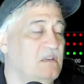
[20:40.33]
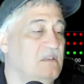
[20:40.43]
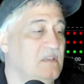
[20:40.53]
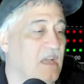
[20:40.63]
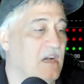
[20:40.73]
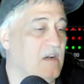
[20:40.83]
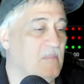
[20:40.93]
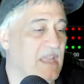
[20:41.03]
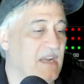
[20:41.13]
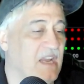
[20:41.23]

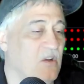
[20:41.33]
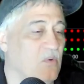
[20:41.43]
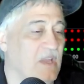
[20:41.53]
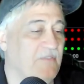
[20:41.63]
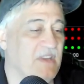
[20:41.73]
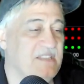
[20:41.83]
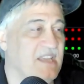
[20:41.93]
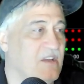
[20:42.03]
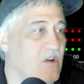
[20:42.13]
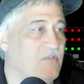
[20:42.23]
And I don't, if I
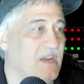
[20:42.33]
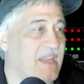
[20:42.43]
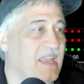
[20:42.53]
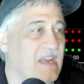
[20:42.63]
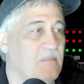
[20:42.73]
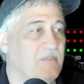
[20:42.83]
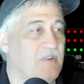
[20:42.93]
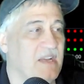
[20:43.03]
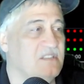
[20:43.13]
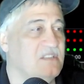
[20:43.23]
tick over again, I'm
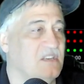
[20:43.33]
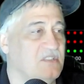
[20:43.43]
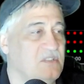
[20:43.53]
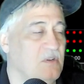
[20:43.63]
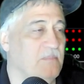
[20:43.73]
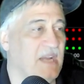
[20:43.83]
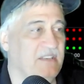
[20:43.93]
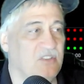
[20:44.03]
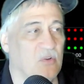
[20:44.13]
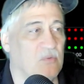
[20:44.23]
afraid it's going to shoot up. I
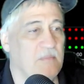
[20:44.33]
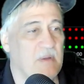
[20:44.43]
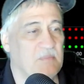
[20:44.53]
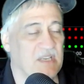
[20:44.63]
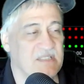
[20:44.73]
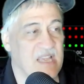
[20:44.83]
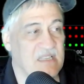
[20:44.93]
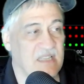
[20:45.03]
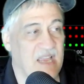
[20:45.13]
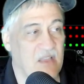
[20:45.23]
don't remember
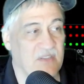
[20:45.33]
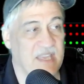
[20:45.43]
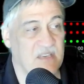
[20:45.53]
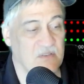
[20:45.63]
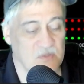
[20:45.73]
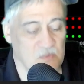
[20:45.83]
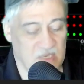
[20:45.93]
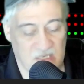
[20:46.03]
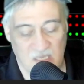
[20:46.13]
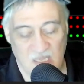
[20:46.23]
exactly how the candles
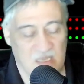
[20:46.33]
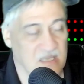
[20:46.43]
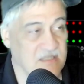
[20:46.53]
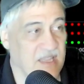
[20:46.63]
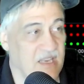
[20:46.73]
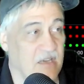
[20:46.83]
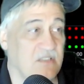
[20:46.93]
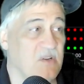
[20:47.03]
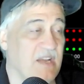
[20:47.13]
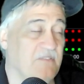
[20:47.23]
went because, again, I
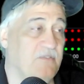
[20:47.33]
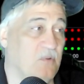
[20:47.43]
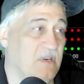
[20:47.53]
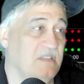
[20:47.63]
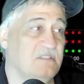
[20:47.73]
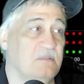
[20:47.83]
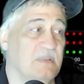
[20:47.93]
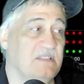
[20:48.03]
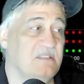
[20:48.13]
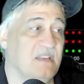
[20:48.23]
traded 4
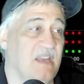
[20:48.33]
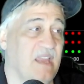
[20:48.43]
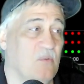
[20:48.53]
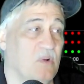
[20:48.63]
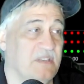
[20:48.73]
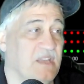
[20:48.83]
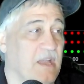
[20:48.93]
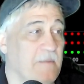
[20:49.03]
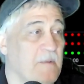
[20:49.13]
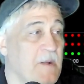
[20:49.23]
instruments today at one
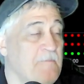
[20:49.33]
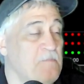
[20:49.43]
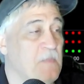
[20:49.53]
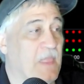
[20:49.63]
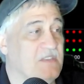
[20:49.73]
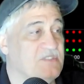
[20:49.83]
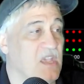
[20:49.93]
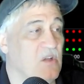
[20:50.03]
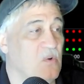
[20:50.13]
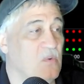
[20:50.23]
time.
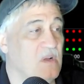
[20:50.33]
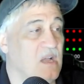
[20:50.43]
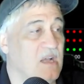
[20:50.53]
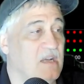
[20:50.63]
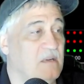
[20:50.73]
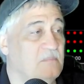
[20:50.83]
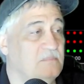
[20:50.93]
So, and